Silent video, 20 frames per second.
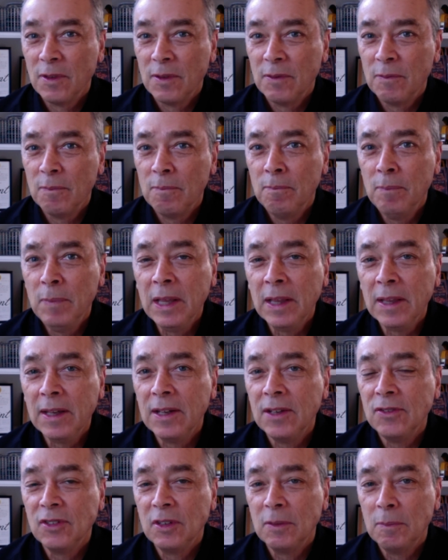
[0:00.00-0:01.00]

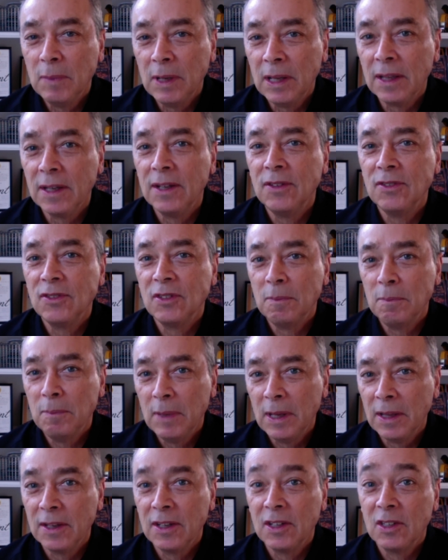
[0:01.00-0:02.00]
Millions and millions and
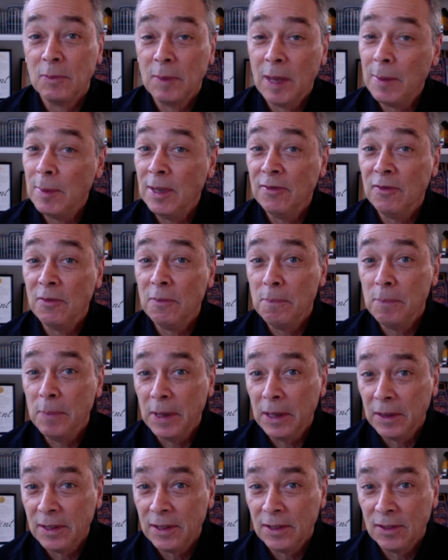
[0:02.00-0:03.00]
millions, maybe even
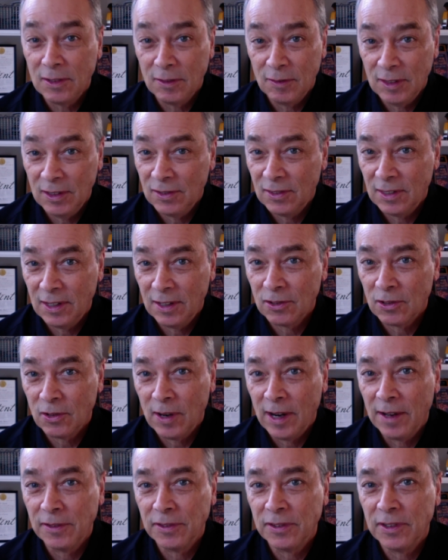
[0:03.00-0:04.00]
billions of these things are
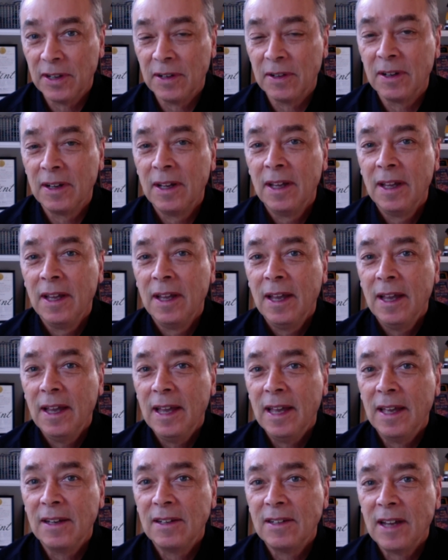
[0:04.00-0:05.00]
out there.
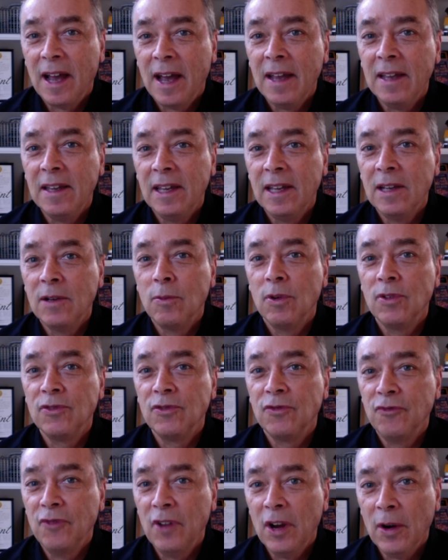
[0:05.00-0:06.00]
And Thai Inc. was
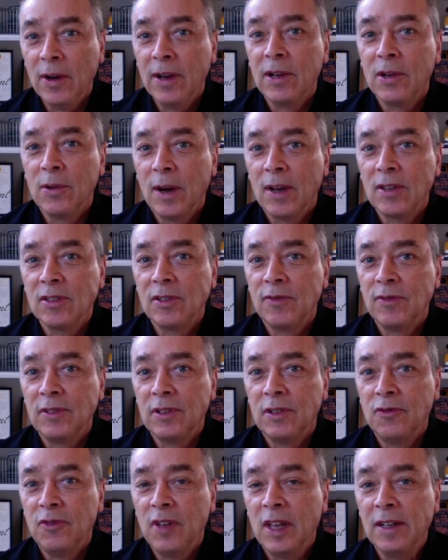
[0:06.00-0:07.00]
very aggressive in
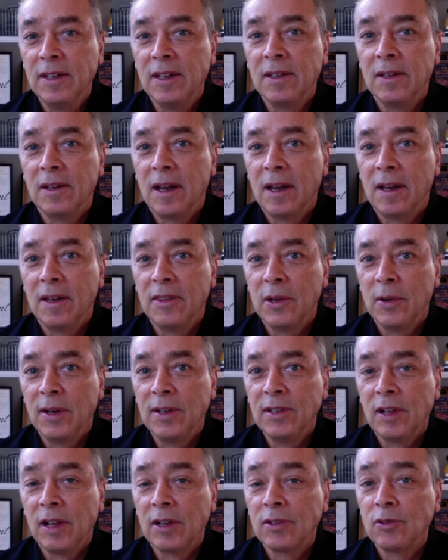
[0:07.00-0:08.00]
defending their
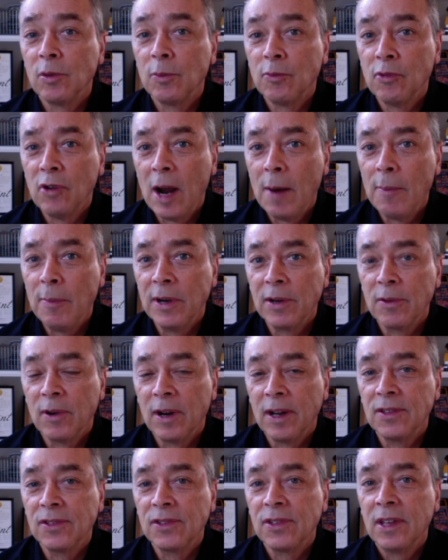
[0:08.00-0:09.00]
intellectual property
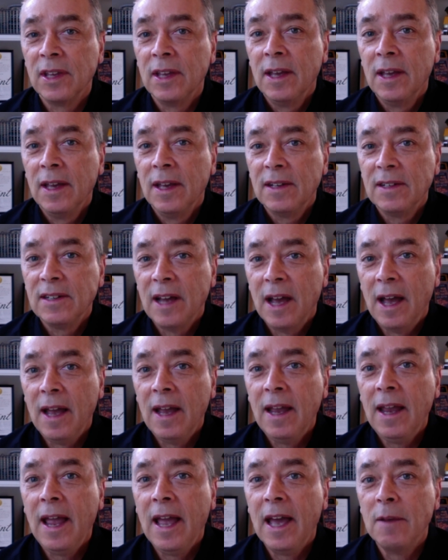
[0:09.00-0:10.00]
rights. Thai
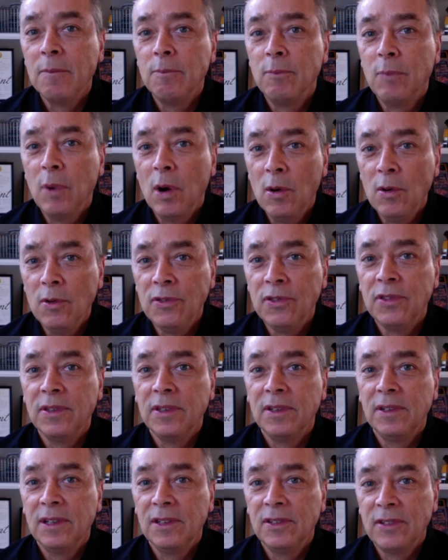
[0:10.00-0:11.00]
had both
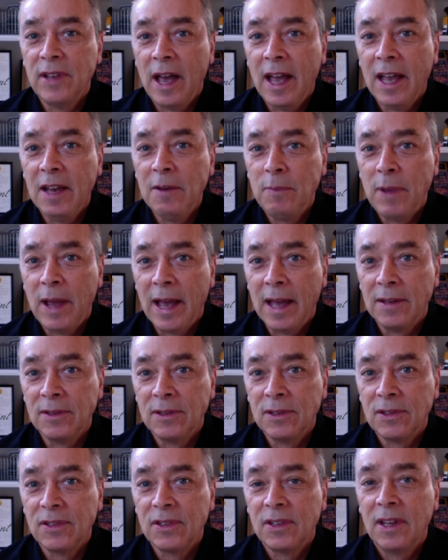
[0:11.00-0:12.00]
design
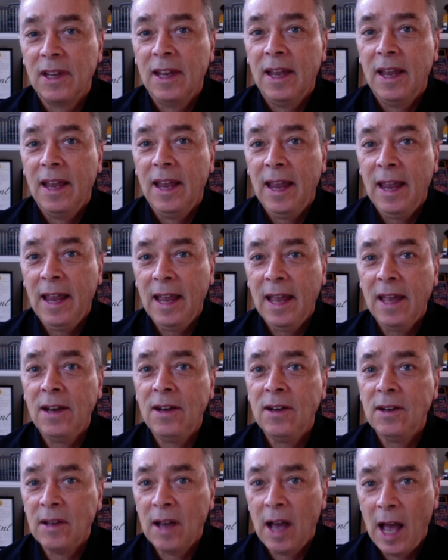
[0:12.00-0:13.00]
patents
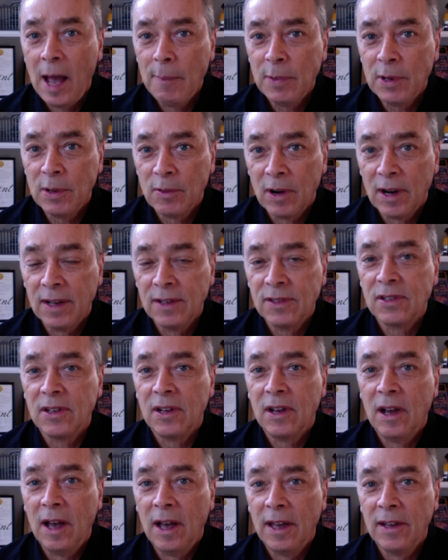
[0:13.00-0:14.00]
and copyrights
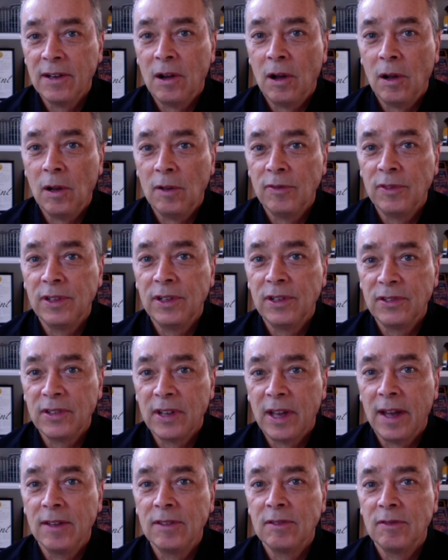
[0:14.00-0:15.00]
on all of the
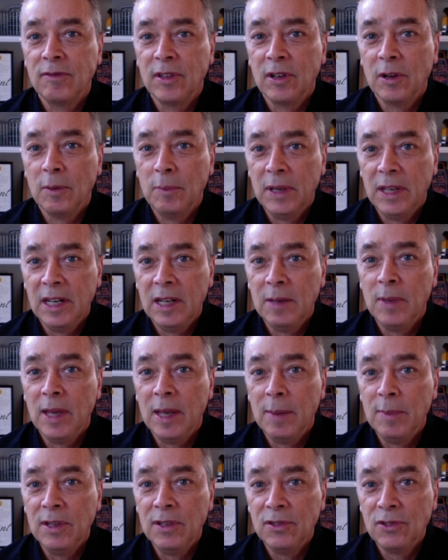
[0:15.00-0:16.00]
designs of their Beanie
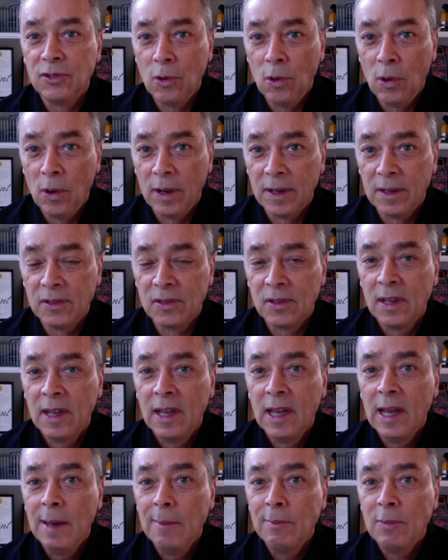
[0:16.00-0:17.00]
Babies toys.
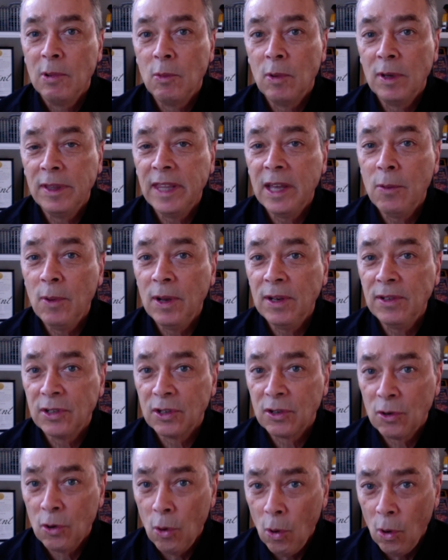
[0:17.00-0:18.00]
But when they went to
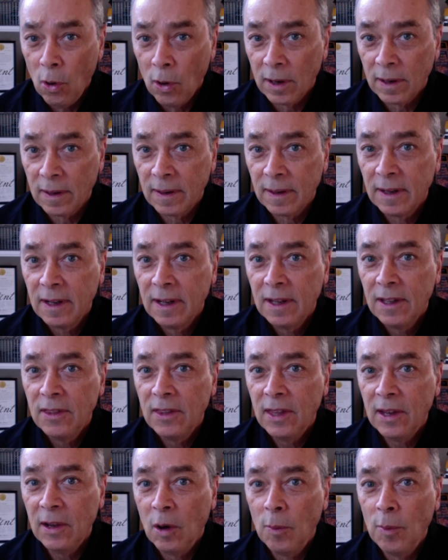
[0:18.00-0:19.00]
court,
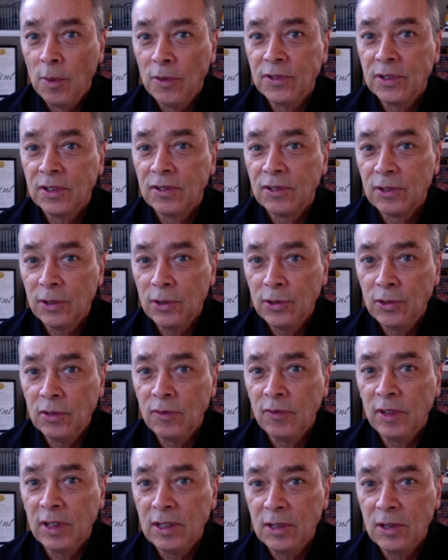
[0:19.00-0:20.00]
they almost
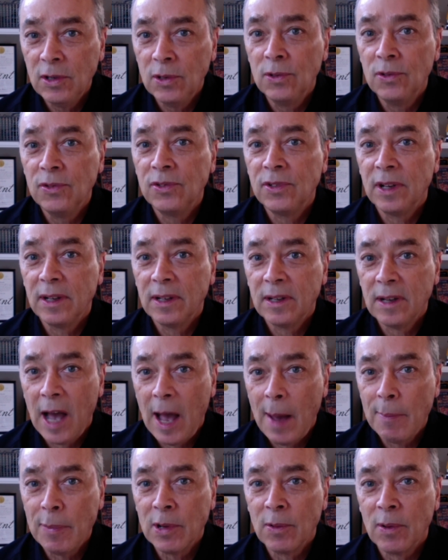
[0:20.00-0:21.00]
exclusively used
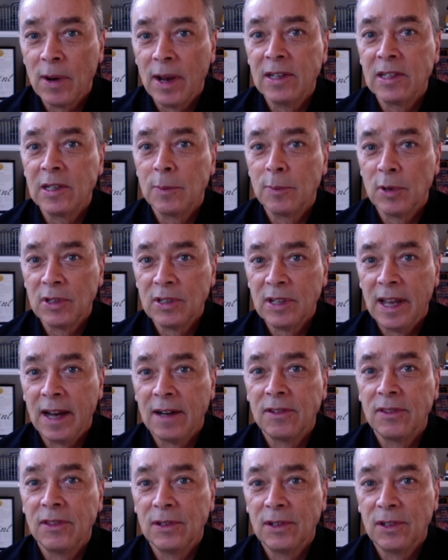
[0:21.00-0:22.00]
copyright to
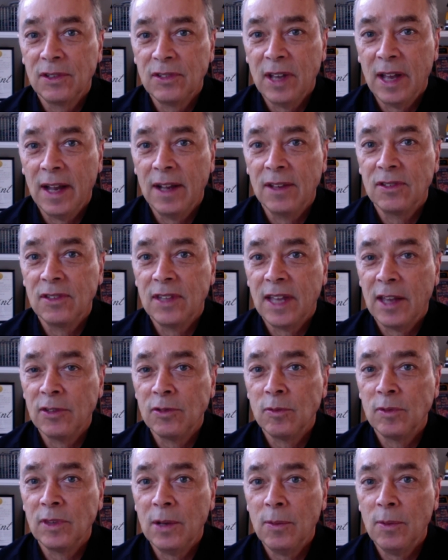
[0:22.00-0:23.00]
protect their designs. That's
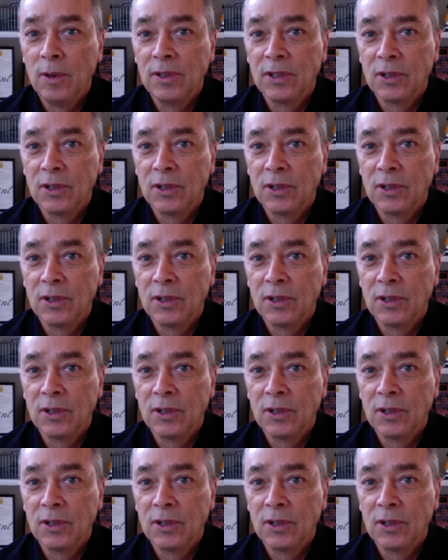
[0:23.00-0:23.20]
what they went to